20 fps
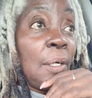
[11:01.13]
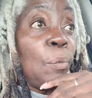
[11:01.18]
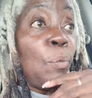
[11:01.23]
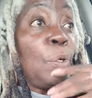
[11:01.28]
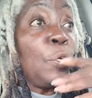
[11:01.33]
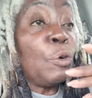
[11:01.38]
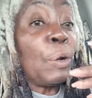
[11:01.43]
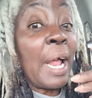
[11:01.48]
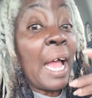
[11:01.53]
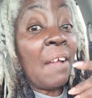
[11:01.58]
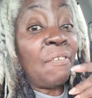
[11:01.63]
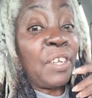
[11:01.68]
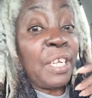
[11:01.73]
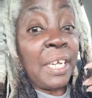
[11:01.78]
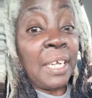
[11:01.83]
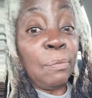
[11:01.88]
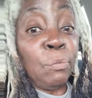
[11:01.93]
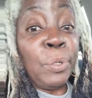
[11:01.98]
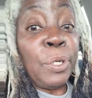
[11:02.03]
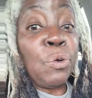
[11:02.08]
We're gonna have to
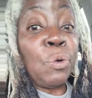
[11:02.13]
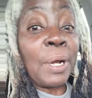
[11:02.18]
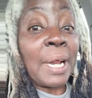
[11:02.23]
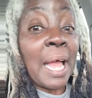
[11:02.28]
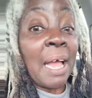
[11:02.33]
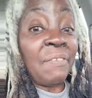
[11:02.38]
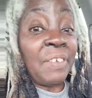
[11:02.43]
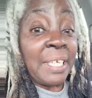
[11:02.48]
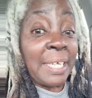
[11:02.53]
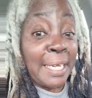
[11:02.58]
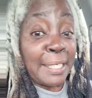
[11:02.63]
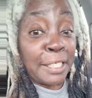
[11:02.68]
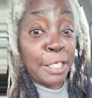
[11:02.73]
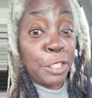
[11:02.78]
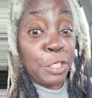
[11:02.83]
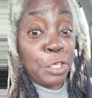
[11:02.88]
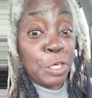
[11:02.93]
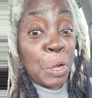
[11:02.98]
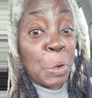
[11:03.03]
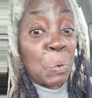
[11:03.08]
we're gonna have to get to
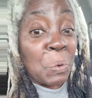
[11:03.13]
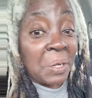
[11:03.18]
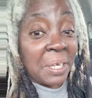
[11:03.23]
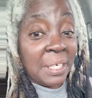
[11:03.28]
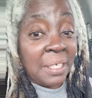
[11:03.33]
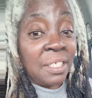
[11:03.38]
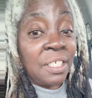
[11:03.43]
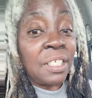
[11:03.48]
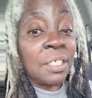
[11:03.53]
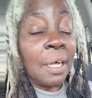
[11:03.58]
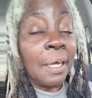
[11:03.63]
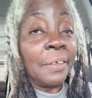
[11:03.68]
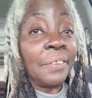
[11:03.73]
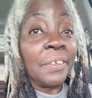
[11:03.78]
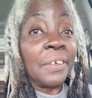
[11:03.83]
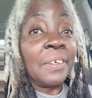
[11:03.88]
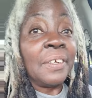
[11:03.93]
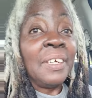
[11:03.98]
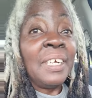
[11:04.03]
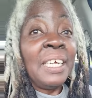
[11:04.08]
know each
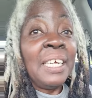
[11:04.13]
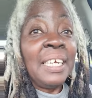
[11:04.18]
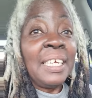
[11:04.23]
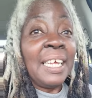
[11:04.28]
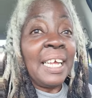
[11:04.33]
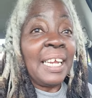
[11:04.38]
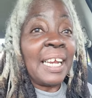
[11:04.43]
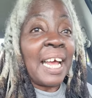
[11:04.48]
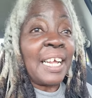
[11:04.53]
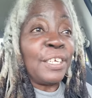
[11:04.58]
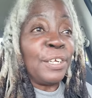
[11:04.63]
other, and I